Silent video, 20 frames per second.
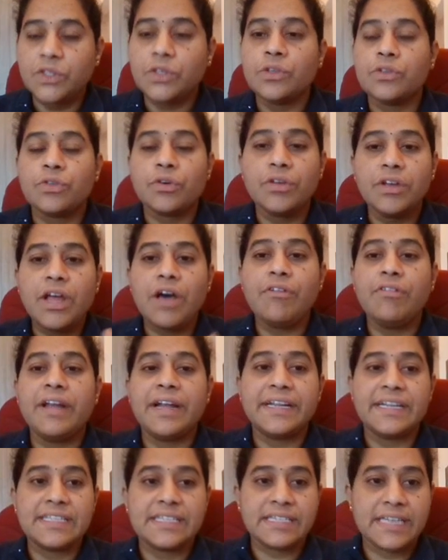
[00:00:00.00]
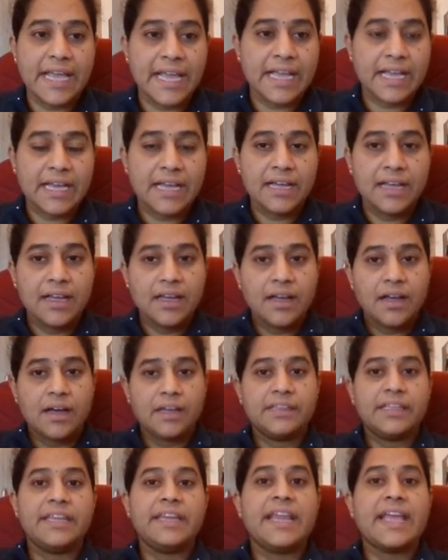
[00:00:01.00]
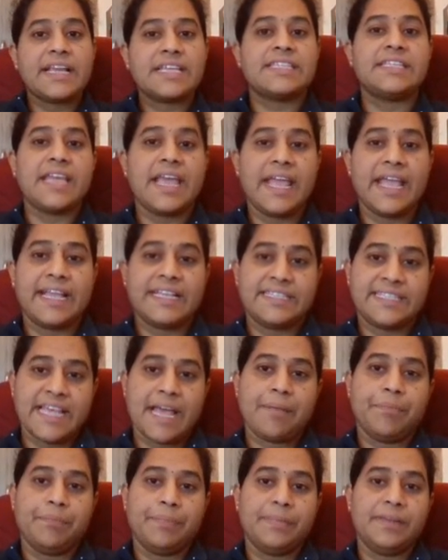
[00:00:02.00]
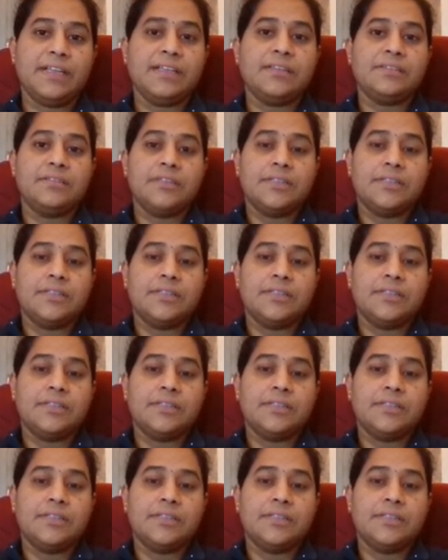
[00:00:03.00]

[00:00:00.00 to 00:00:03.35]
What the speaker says: So now let us take the next example.